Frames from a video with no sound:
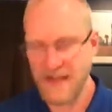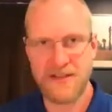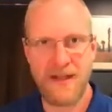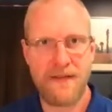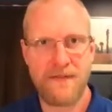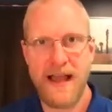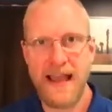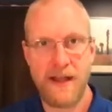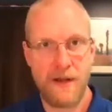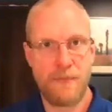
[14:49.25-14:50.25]
So I
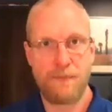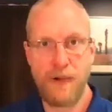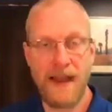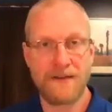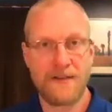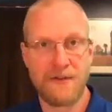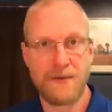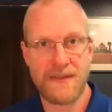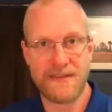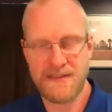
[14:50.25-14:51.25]
had prior to
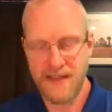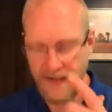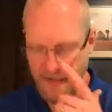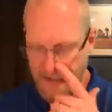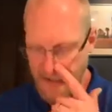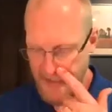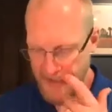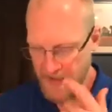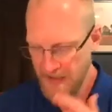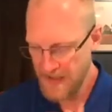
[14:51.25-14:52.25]
doing this study, I
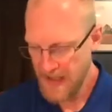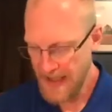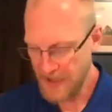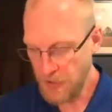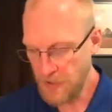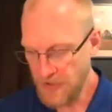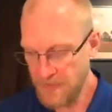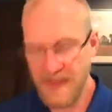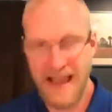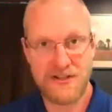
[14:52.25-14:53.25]
had heard of the